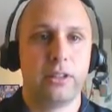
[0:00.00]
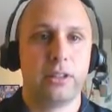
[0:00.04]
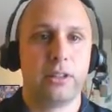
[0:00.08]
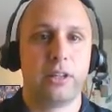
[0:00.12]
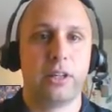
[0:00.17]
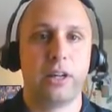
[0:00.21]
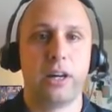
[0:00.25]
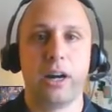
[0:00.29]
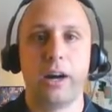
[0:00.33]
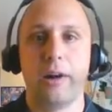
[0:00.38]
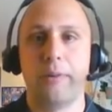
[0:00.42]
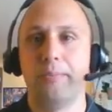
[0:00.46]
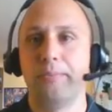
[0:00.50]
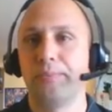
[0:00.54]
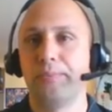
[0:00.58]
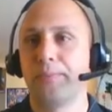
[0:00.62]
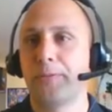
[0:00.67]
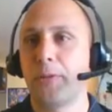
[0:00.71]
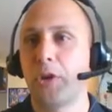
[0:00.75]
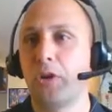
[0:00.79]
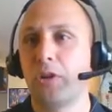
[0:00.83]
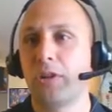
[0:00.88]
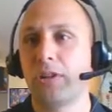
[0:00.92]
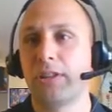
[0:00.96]

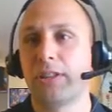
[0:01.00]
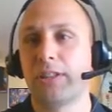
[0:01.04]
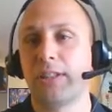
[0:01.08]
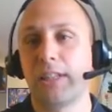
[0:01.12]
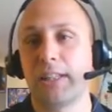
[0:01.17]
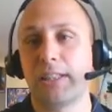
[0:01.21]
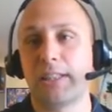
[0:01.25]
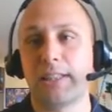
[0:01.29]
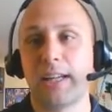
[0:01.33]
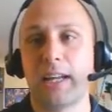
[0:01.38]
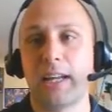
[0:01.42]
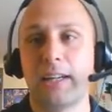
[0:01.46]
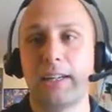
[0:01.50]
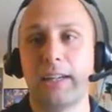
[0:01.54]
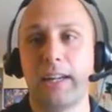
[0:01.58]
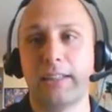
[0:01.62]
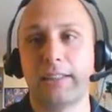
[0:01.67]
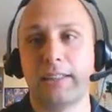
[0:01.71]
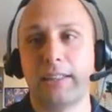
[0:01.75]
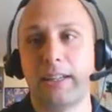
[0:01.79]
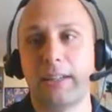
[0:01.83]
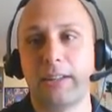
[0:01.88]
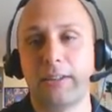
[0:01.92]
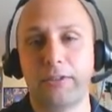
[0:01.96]
You can assign it
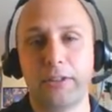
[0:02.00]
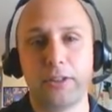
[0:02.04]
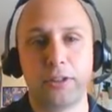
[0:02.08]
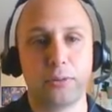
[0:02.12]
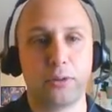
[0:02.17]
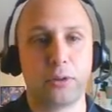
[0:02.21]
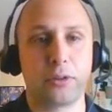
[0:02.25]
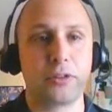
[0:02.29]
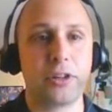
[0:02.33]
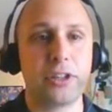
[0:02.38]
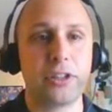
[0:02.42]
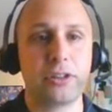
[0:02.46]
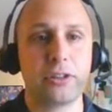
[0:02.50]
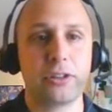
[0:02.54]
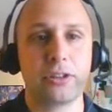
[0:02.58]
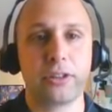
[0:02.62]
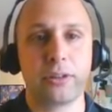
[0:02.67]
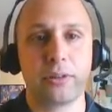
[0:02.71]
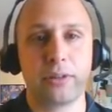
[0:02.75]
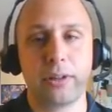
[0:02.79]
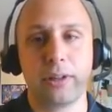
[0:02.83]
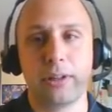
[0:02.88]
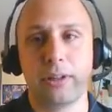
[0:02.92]
as an individual research